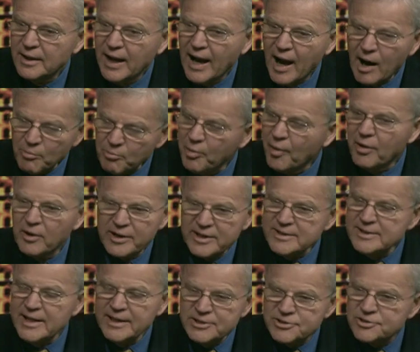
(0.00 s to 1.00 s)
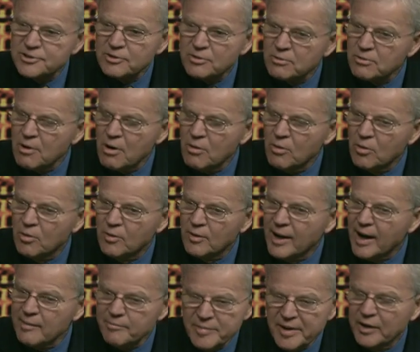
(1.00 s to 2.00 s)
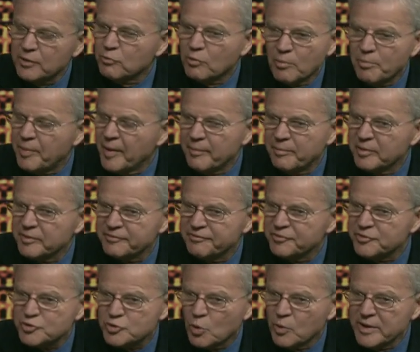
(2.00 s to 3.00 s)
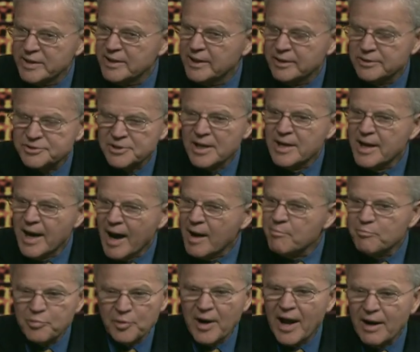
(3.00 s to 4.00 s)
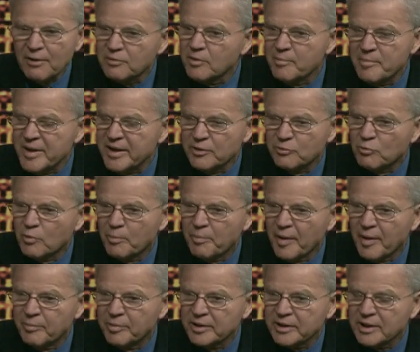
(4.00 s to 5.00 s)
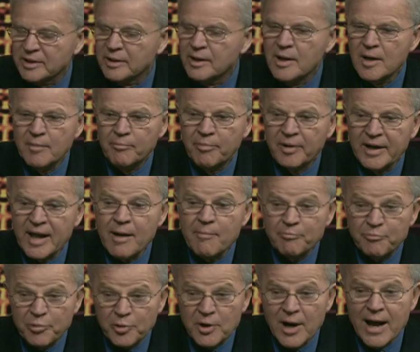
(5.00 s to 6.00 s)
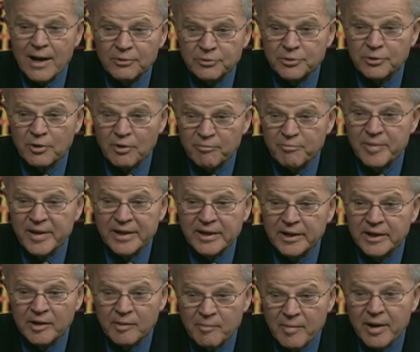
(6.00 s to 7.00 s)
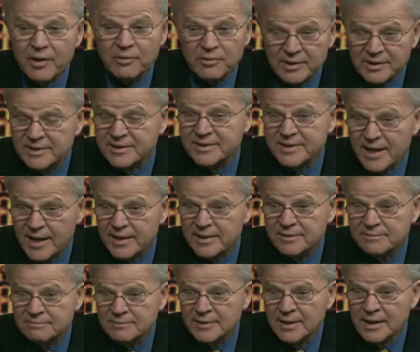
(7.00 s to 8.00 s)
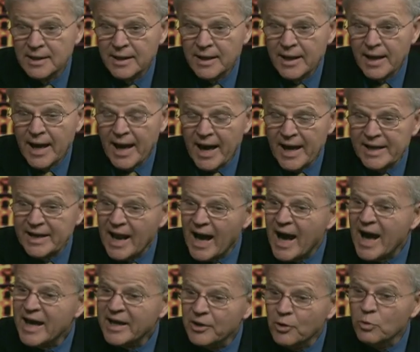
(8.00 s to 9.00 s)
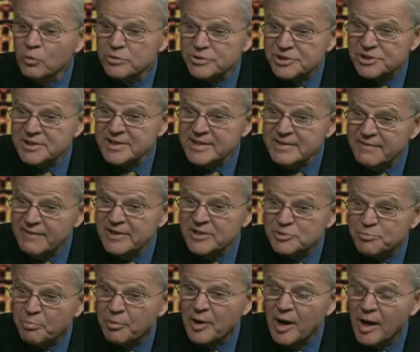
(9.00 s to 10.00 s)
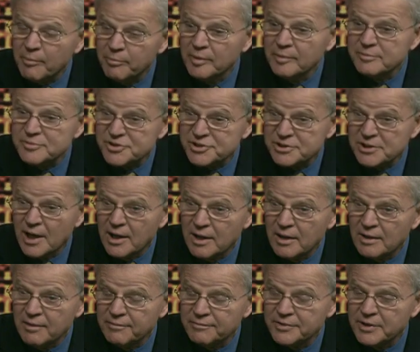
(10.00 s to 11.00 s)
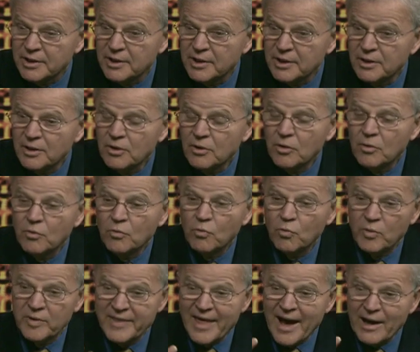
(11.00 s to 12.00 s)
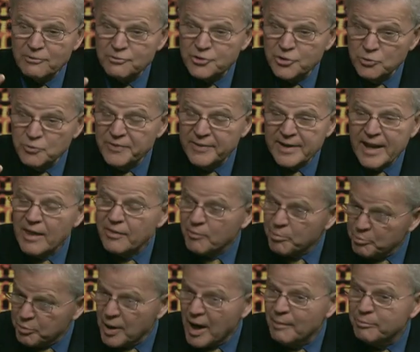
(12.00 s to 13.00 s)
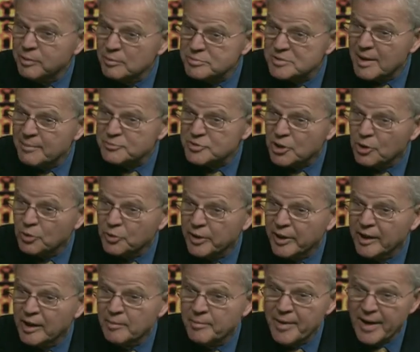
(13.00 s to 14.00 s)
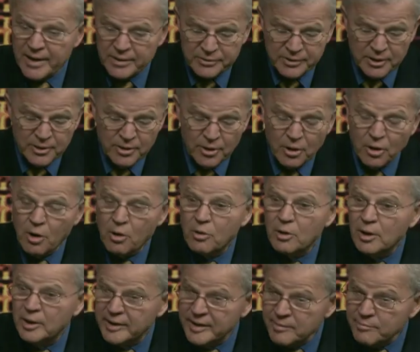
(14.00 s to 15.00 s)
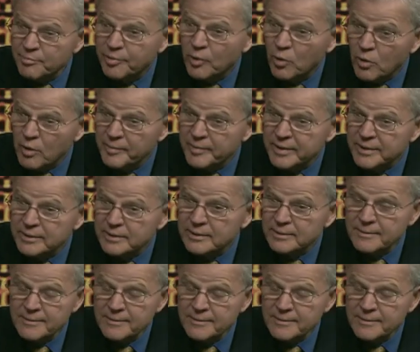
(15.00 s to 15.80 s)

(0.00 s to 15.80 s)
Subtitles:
Our party needs to grow. I've been a Republican for 20 years. I'm proud of being Republican, but I'm prouder of being an American, Kate. And I don't see these problems solved without two things. Now, the problems I'm talking about are unemployment,